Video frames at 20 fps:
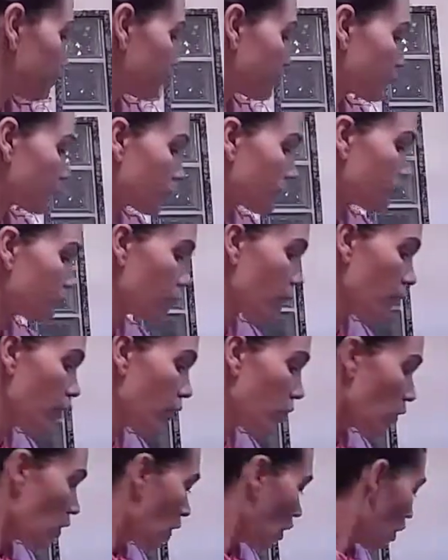
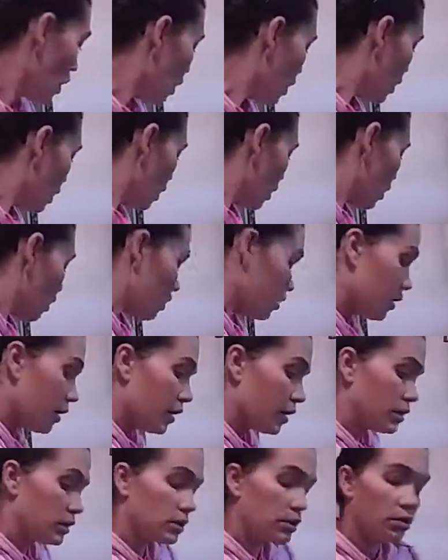
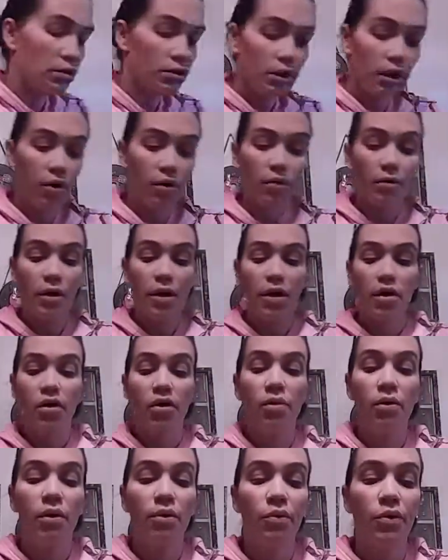Alright, so now I'm going to
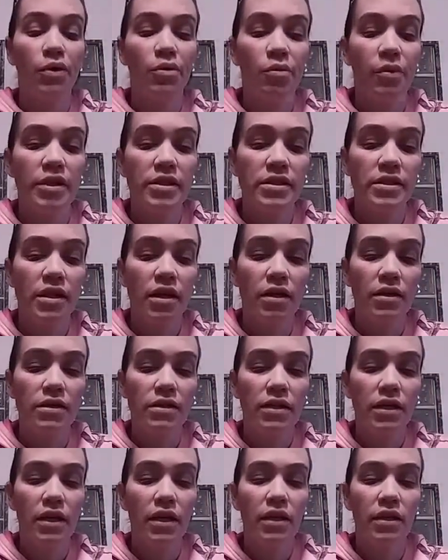go in with my Sex
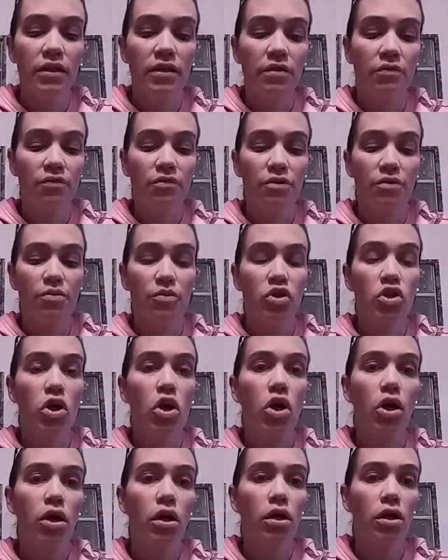Kitten from
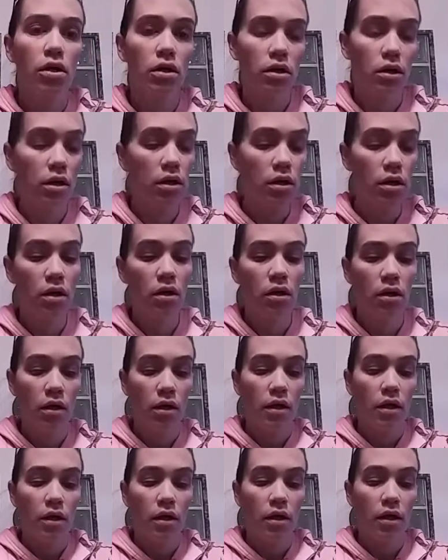Tarte.
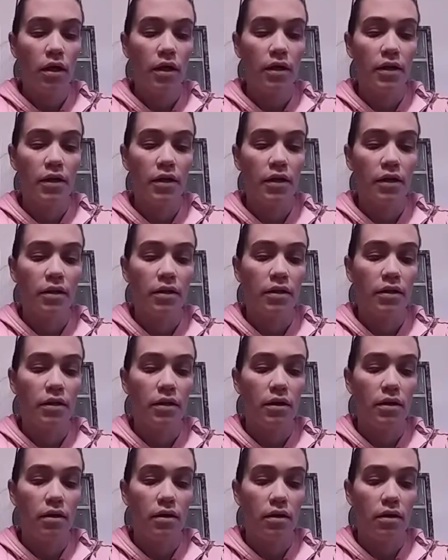And
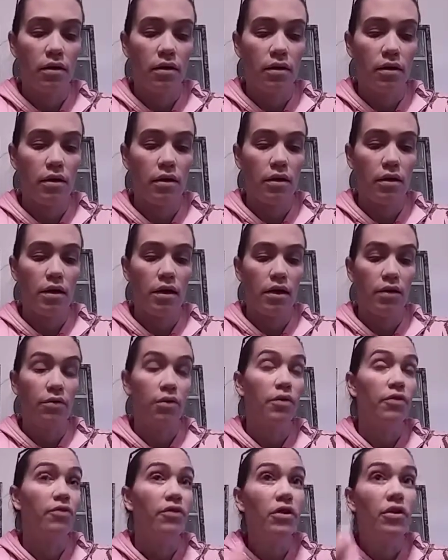I
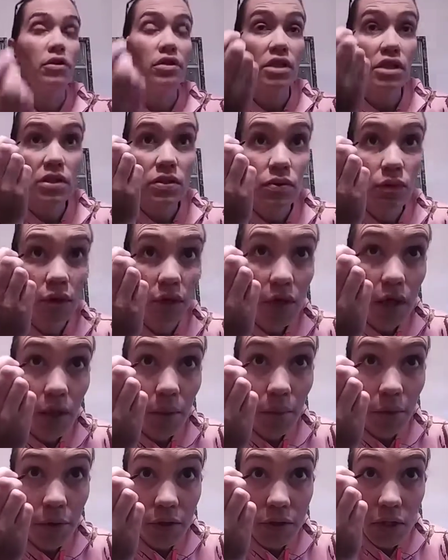reviewed this one a
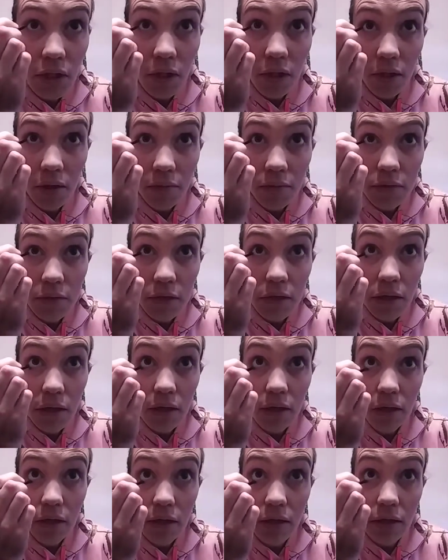couple times, and
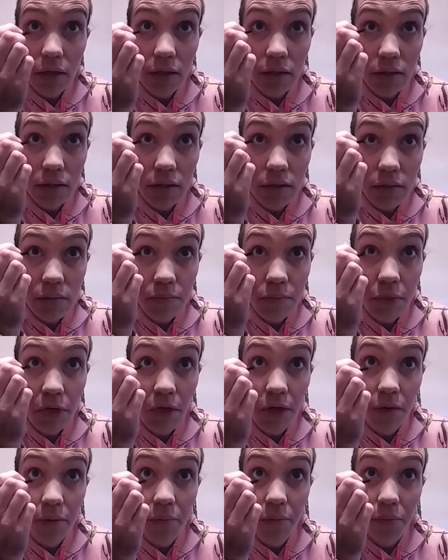it has
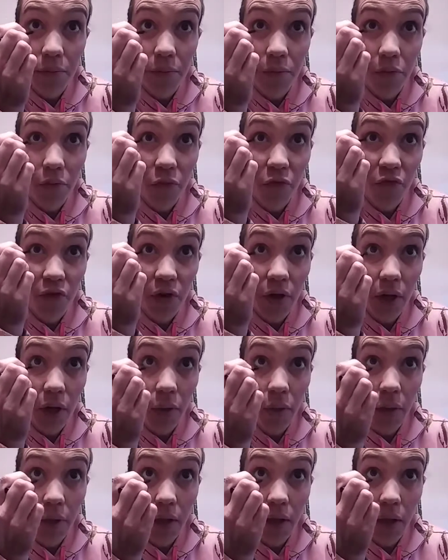become very
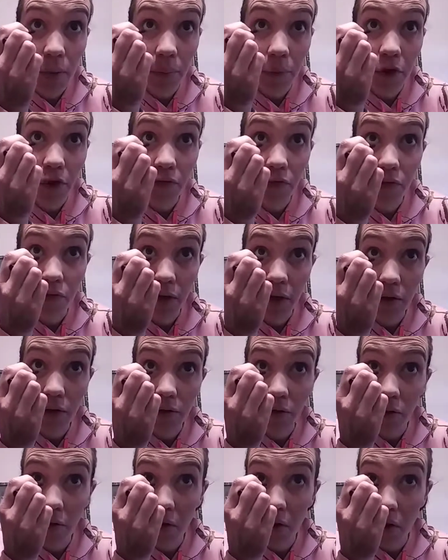quickly my
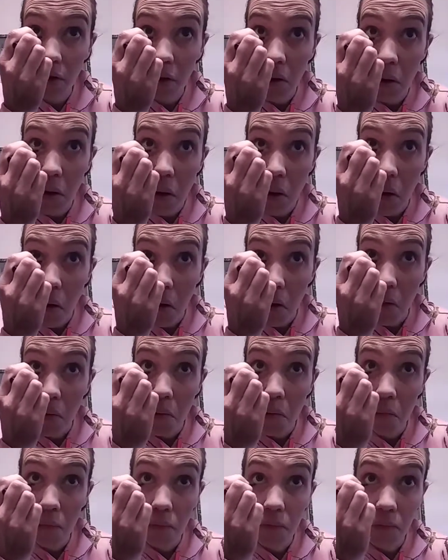favorite
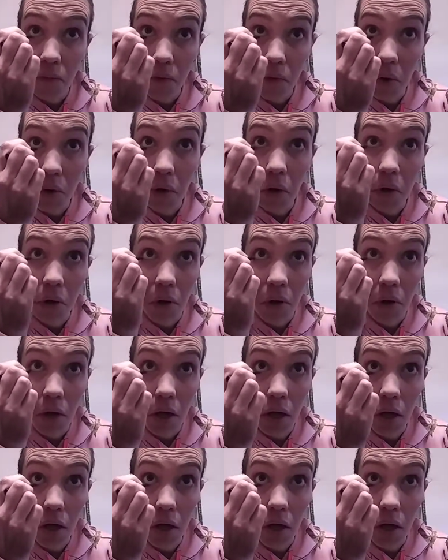for